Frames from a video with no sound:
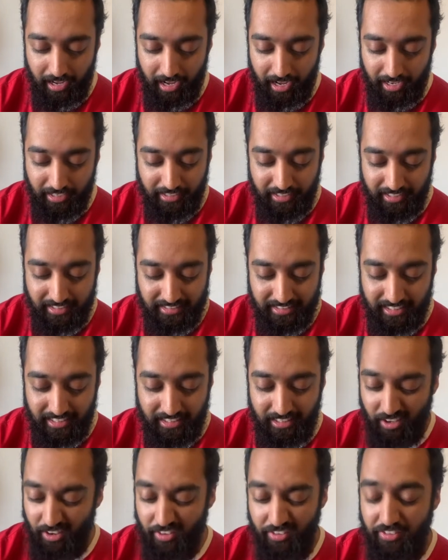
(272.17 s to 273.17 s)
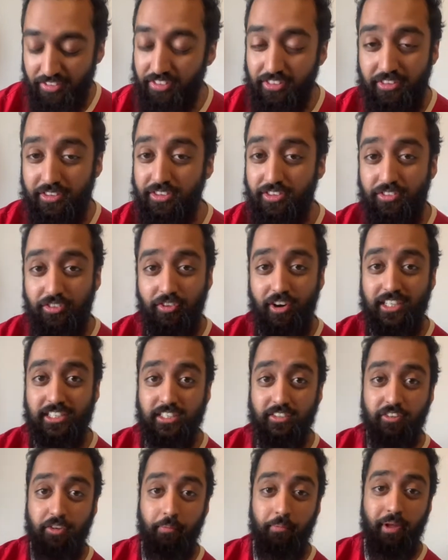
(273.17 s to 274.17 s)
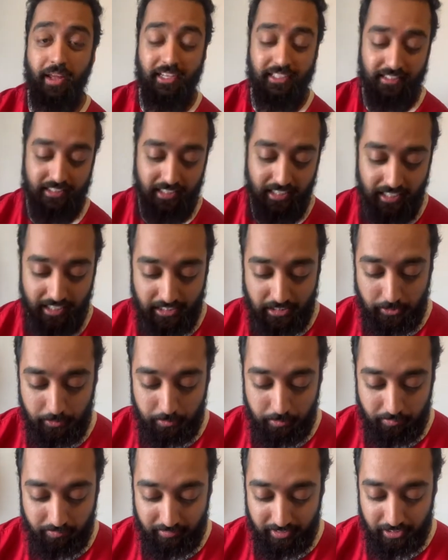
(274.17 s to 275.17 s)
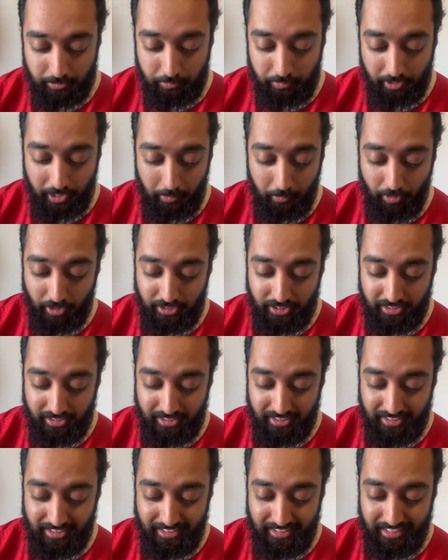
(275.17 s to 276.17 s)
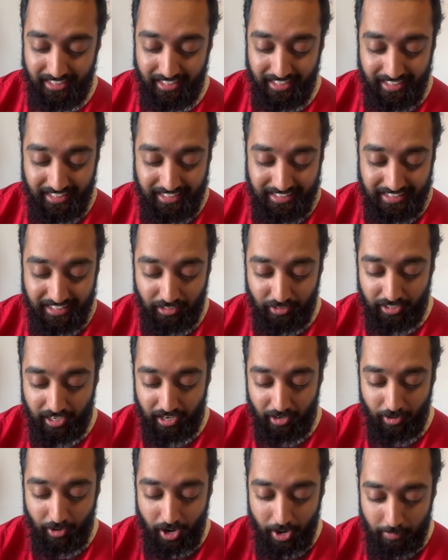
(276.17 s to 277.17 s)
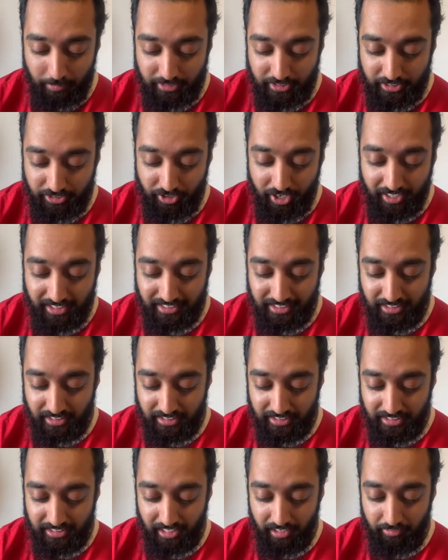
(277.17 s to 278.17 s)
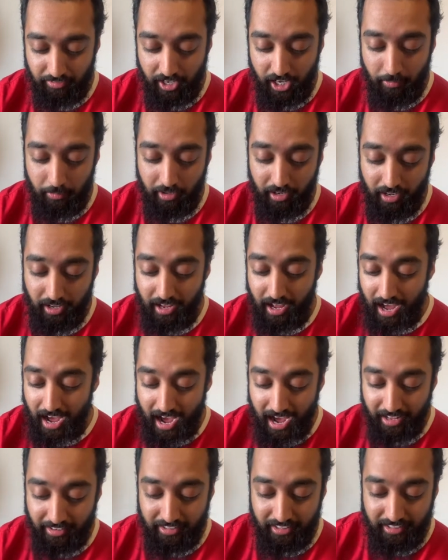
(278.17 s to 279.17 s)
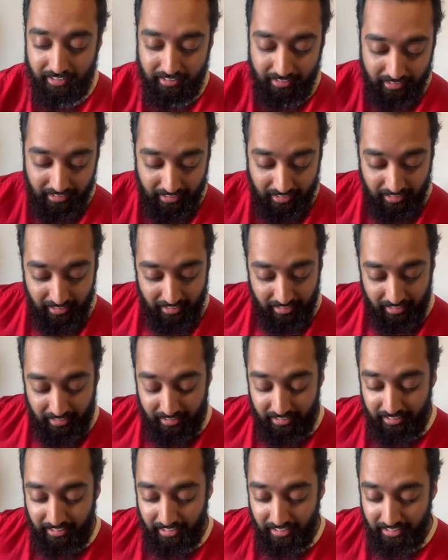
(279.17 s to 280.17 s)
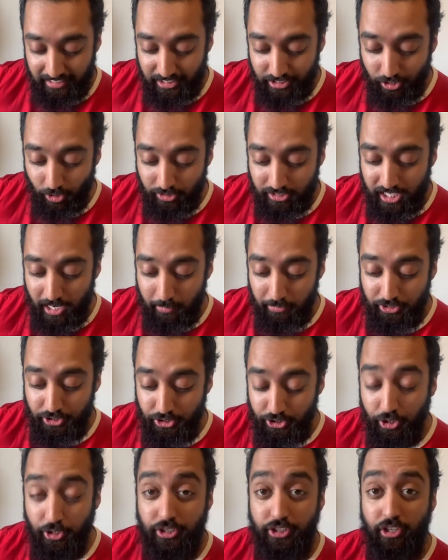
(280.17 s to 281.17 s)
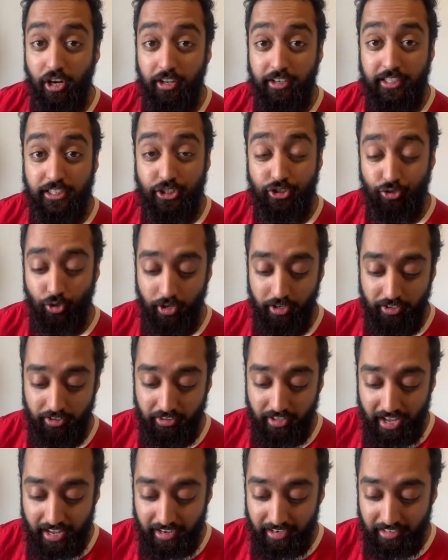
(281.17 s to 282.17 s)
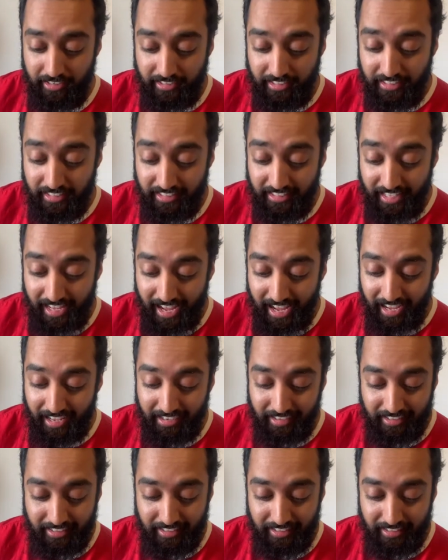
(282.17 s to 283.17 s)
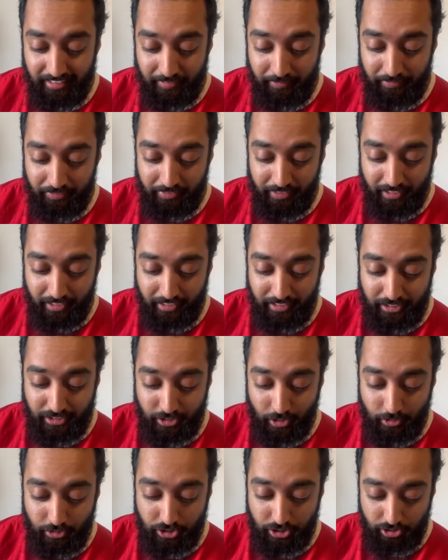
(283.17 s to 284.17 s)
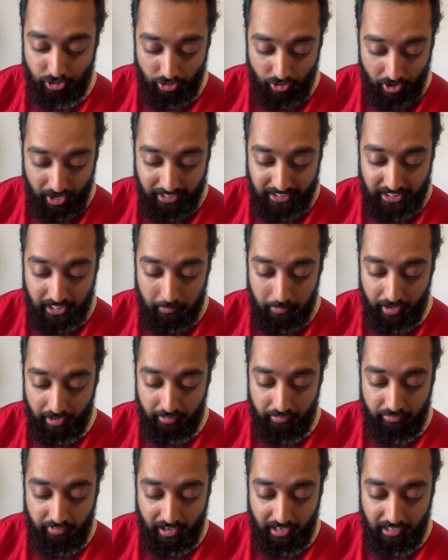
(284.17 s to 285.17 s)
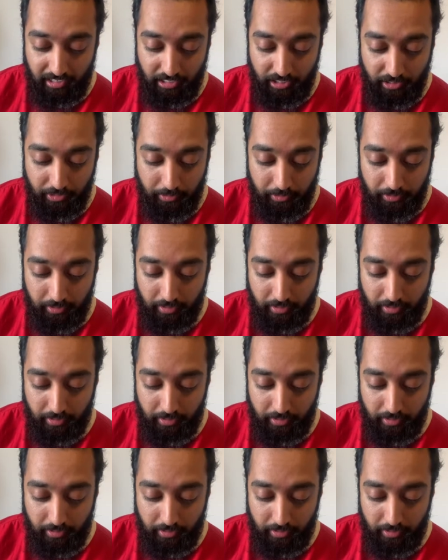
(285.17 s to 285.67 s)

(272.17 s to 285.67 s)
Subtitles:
And you can see the rest of the base is pretty much easy. Look at how much dragons are still available, and the stone slammer just got destroyed then near the end. So just crazy amount of value.